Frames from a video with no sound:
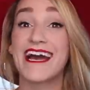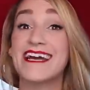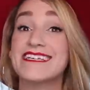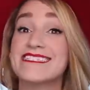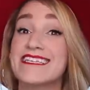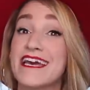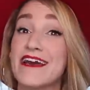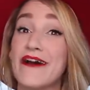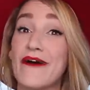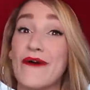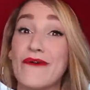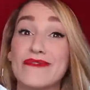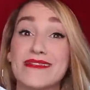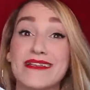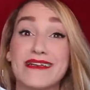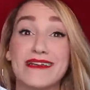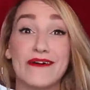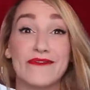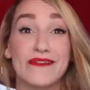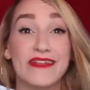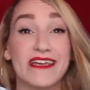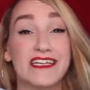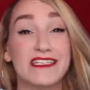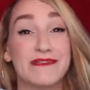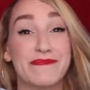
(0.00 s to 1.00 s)
Guys, I only
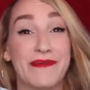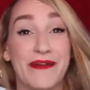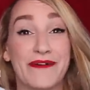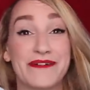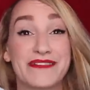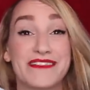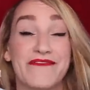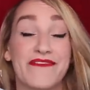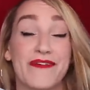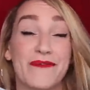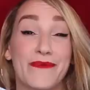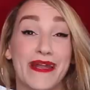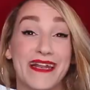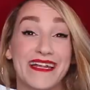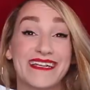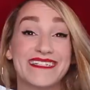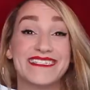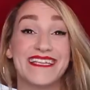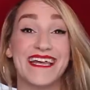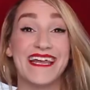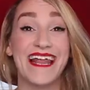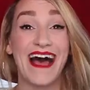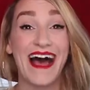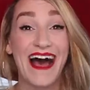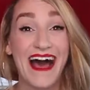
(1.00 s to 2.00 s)
know the experience of the
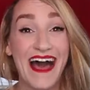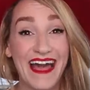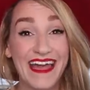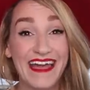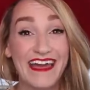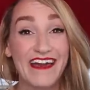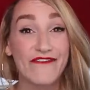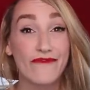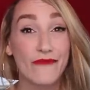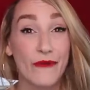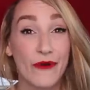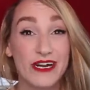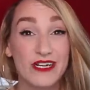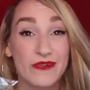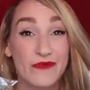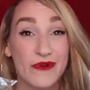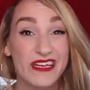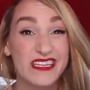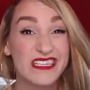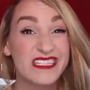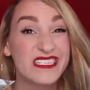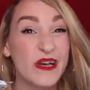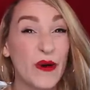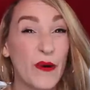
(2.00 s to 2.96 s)
weddings that I have worked with,